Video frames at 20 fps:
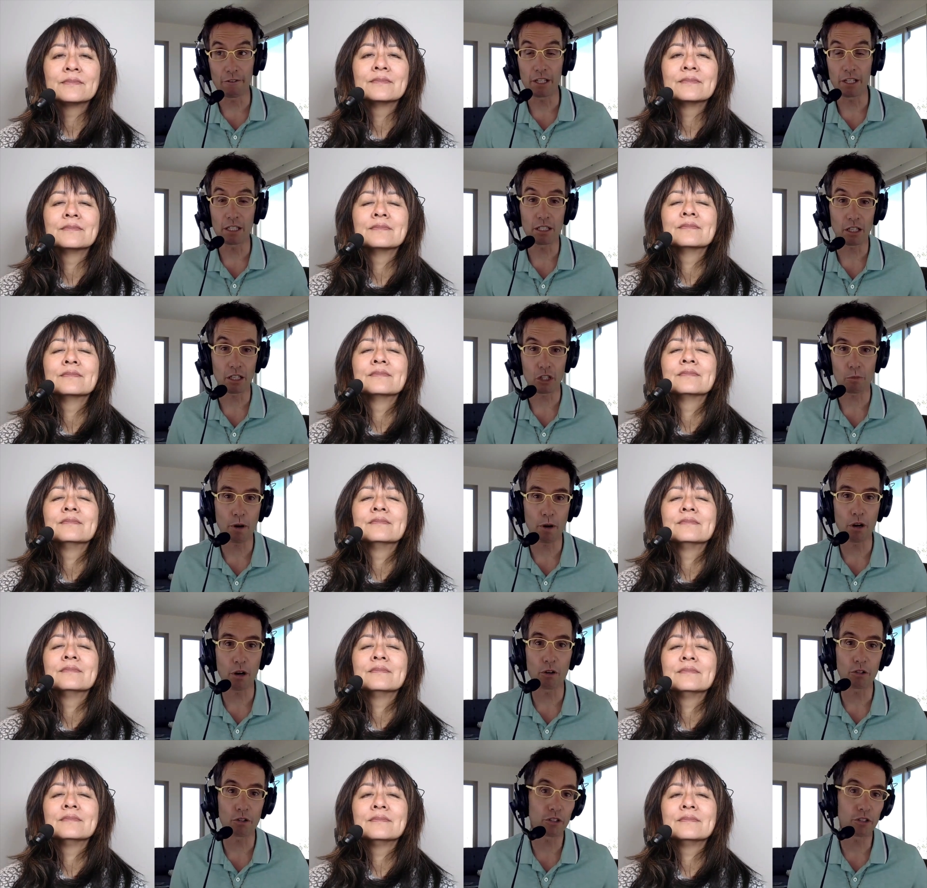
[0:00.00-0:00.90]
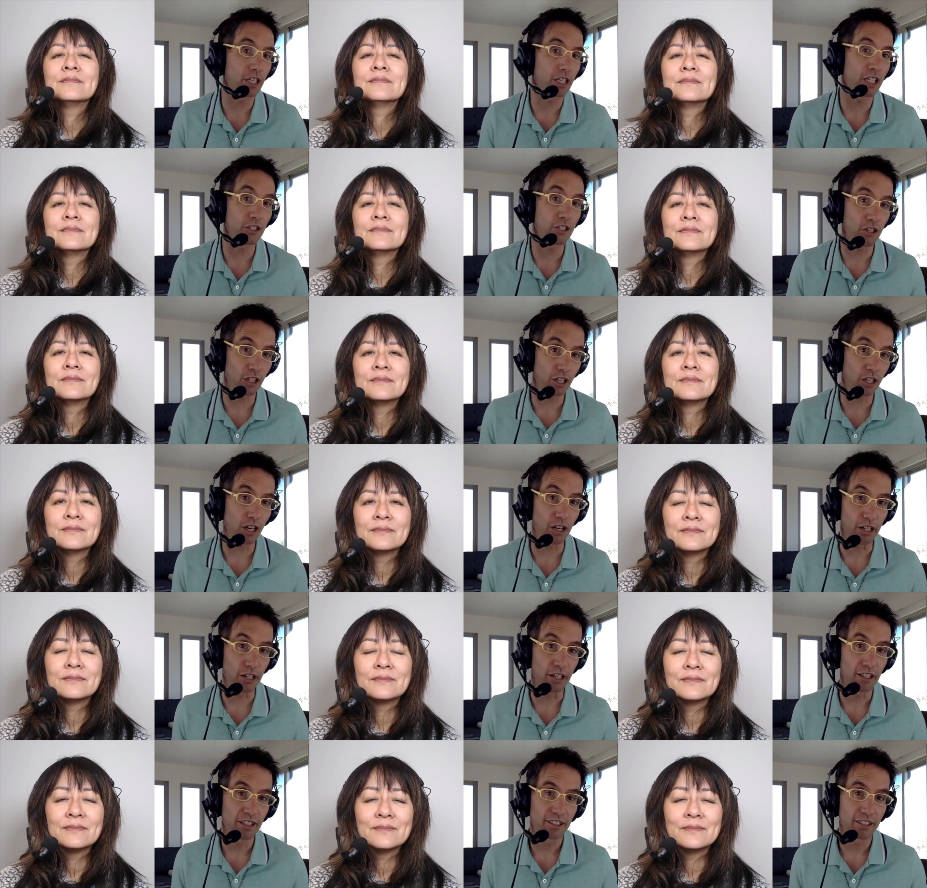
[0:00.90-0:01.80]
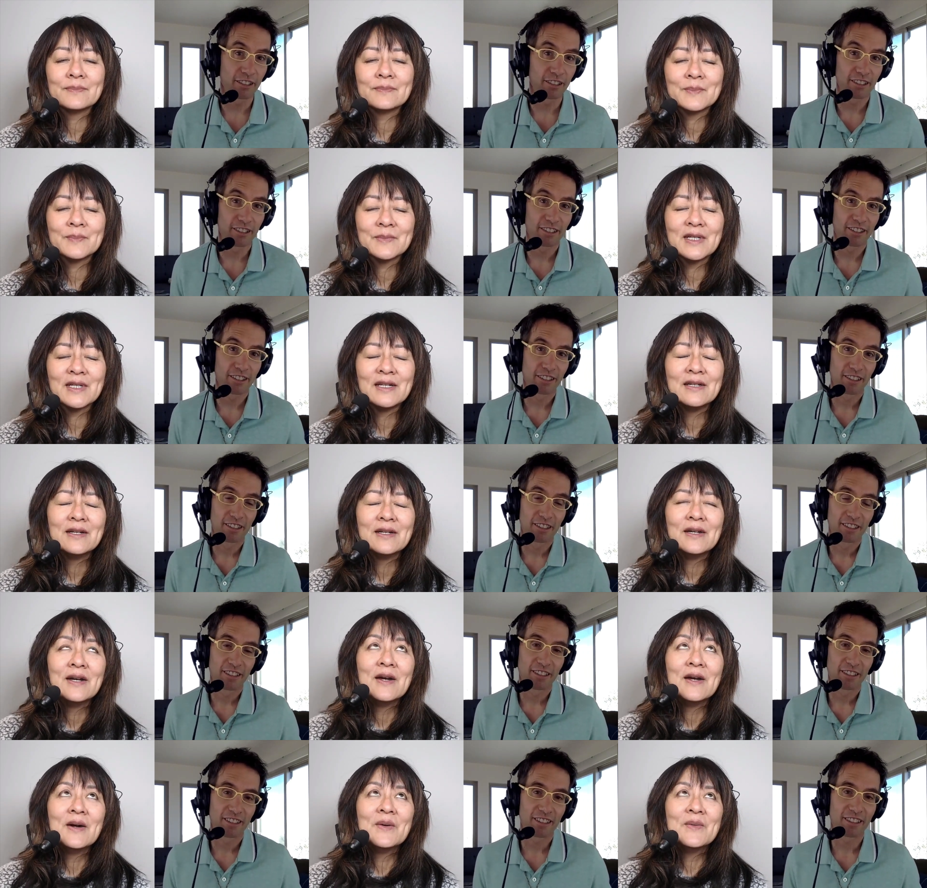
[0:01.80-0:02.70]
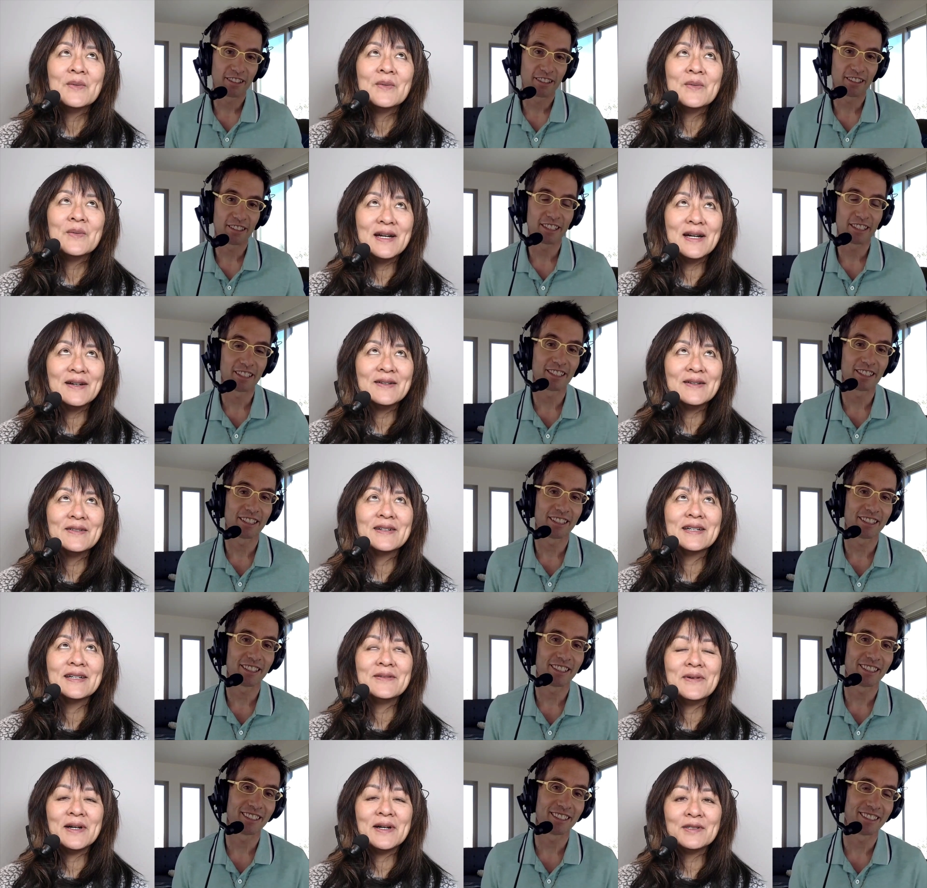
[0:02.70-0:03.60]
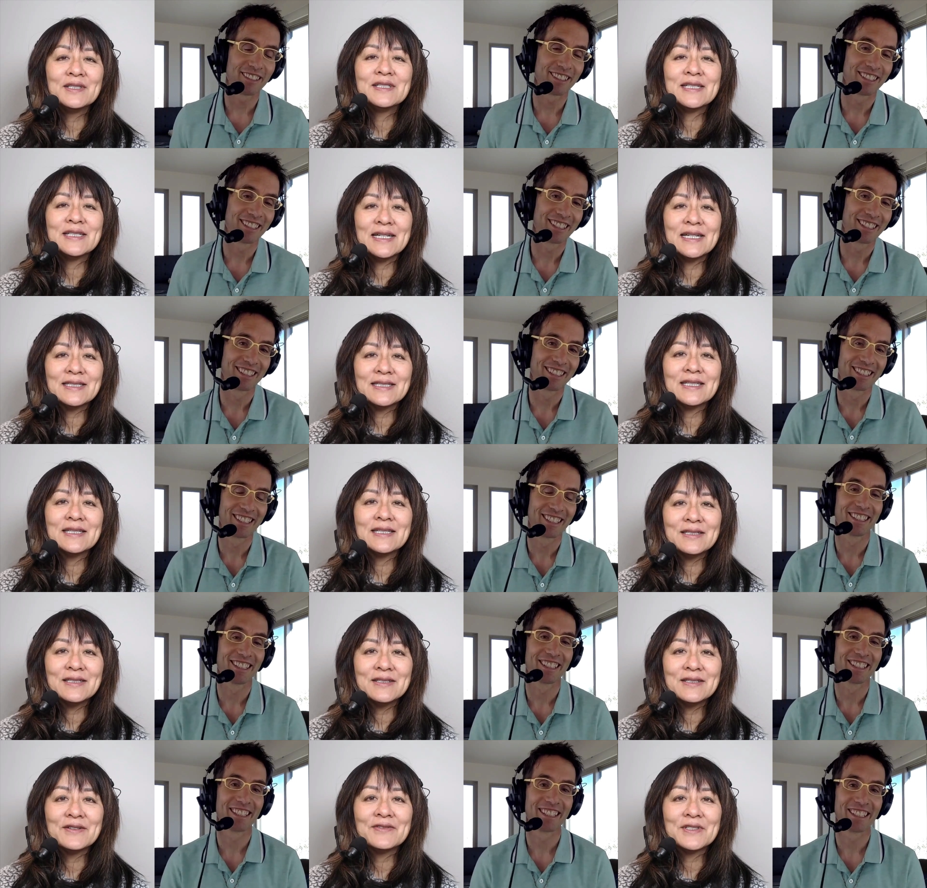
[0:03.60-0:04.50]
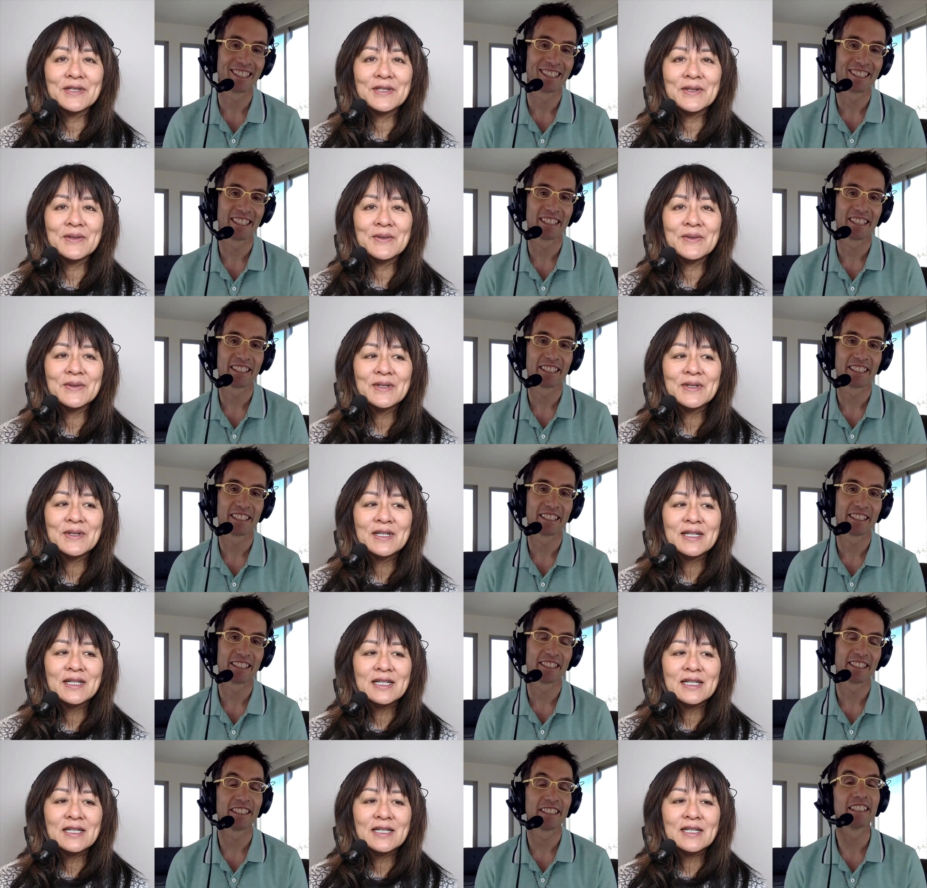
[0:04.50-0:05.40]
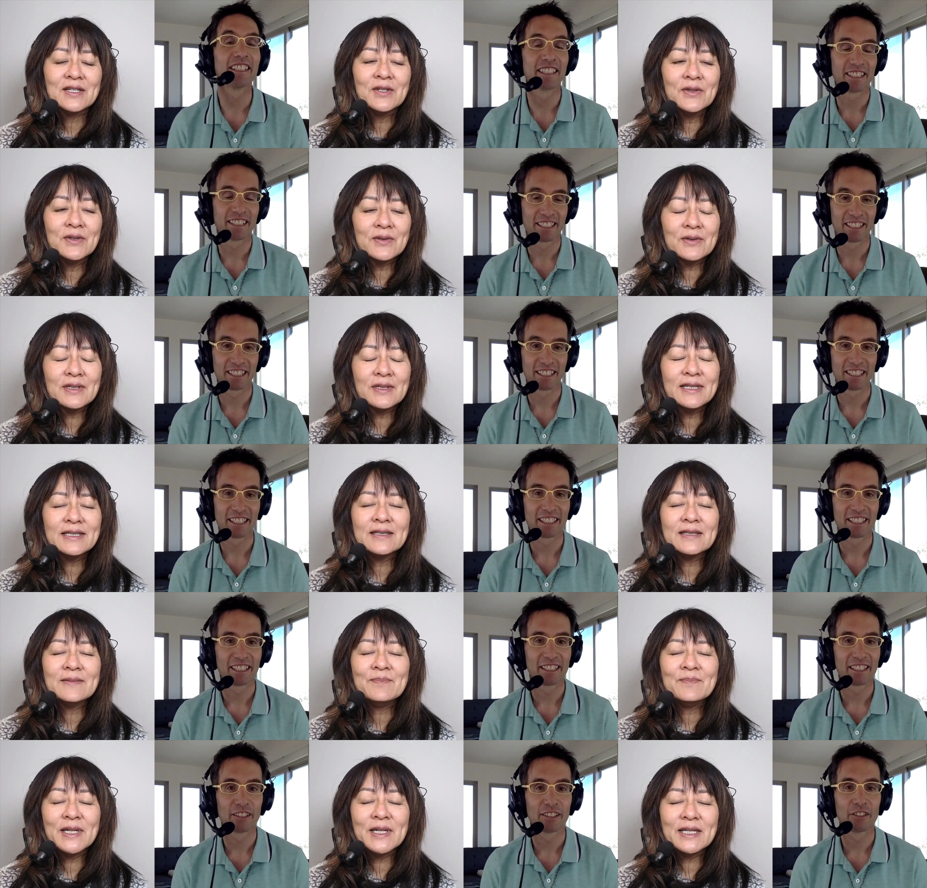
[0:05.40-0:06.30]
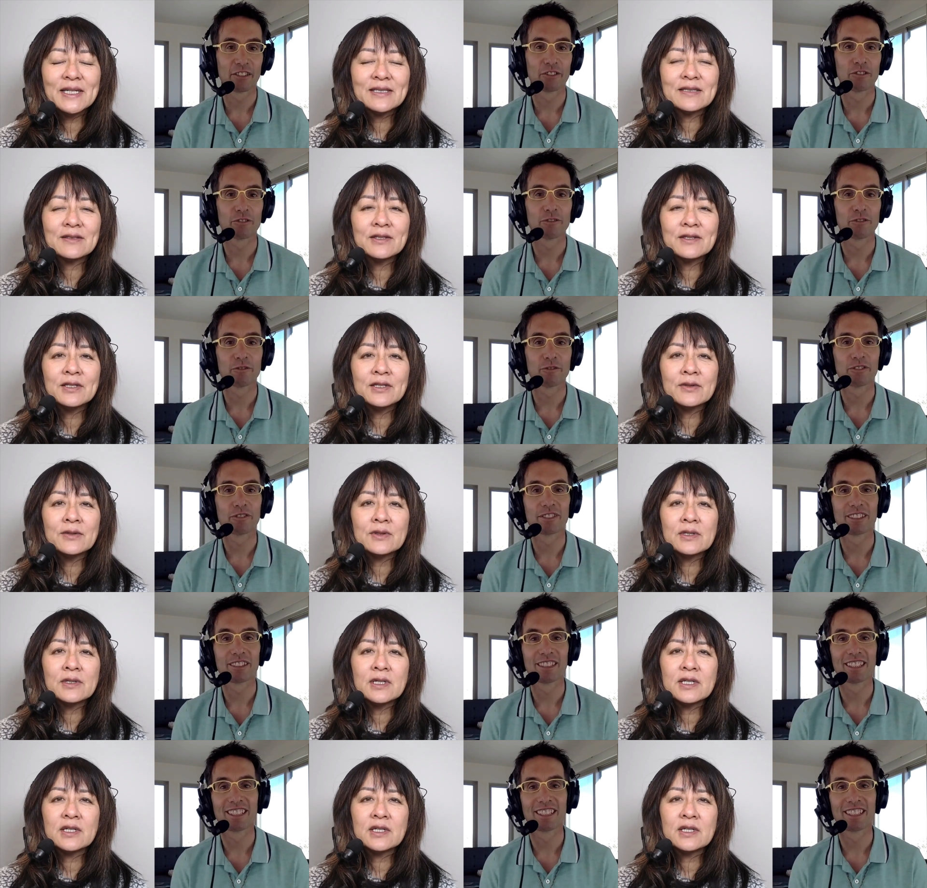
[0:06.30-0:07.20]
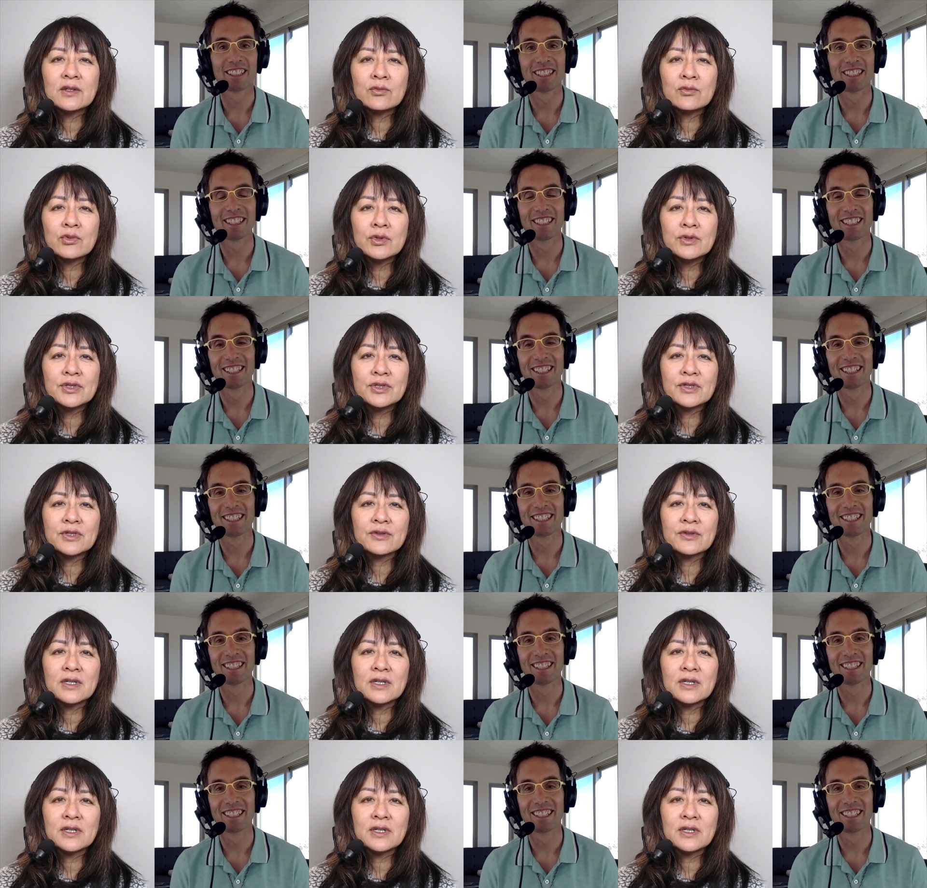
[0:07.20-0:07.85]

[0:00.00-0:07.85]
Speaker 1: if he's exposed, then he's on guard.
Speaker 2: Wow. Okay. Wow. He's that sensitive. So you're like the best. Like you're like a rooster